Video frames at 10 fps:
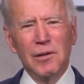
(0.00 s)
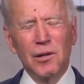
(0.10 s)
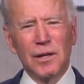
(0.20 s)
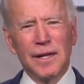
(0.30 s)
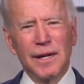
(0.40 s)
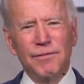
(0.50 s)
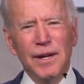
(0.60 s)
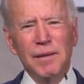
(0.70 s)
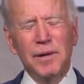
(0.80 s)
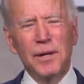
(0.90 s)
Look, and if
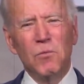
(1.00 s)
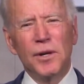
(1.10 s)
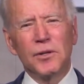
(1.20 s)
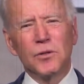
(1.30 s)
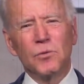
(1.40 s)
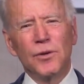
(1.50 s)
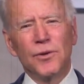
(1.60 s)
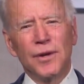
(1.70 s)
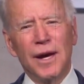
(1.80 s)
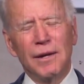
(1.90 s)
anybody wonders
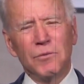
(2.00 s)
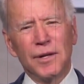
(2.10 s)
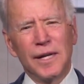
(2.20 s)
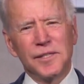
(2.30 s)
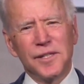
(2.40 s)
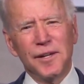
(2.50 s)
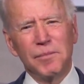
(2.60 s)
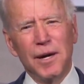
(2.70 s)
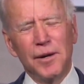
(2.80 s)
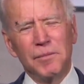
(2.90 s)
whether or not what I said
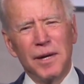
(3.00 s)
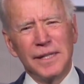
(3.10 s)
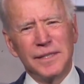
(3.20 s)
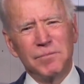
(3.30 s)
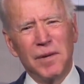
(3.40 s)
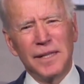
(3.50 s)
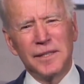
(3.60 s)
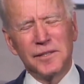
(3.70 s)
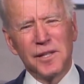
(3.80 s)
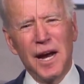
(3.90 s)
about my
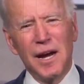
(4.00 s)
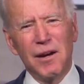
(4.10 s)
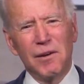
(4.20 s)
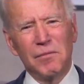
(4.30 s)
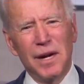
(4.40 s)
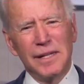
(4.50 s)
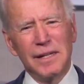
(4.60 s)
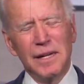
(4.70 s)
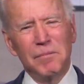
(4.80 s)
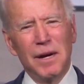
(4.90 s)
desire and my
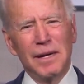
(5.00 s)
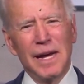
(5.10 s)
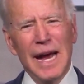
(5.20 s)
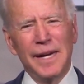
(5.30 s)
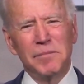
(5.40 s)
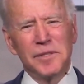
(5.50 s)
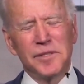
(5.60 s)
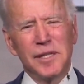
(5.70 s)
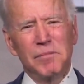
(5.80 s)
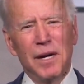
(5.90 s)

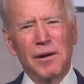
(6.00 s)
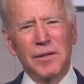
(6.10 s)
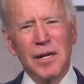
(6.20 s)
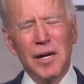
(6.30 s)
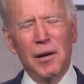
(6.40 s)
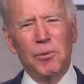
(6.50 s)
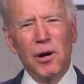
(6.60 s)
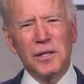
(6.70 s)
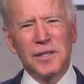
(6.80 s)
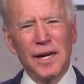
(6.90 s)
adamancy about
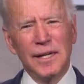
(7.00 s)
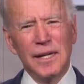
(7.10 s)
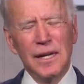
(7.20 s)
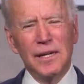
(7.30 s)
apartheid,